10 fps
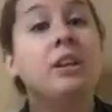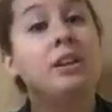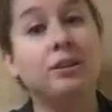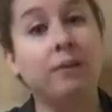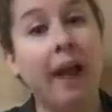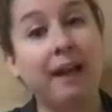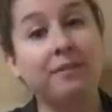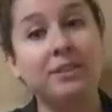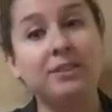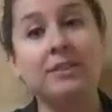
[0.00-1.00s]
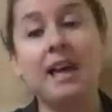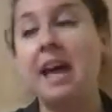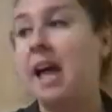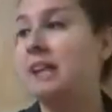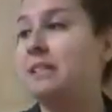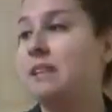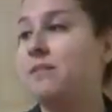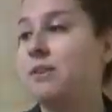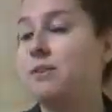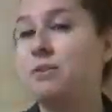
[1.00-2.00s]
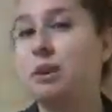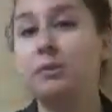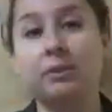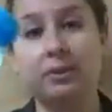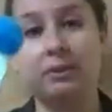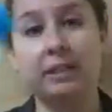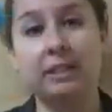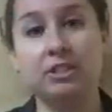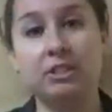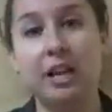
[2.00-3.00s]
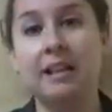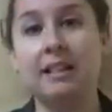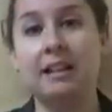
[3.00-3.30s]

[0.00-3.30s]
You don't have to do that. And if you don't glue it shut,